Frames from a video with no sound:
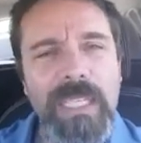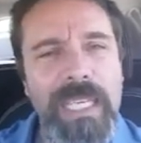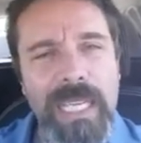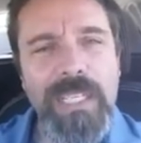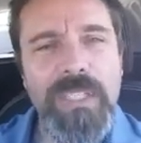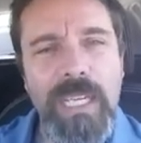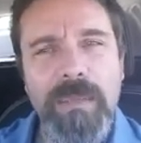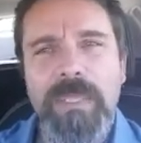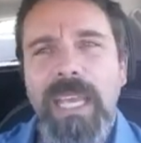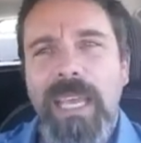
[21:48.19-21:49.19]
even the King
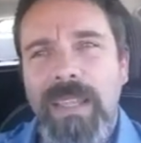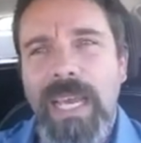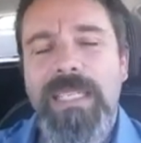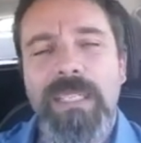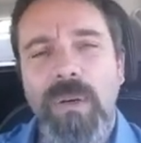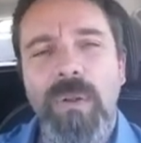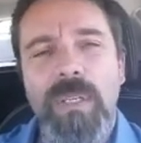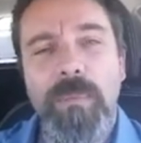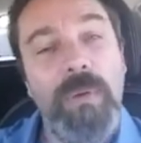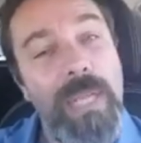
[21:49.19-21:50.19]
James, that's
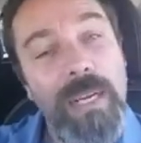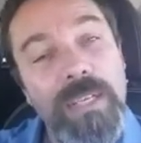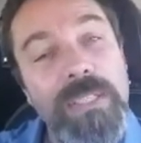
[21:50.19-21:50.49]
the hole in the boat.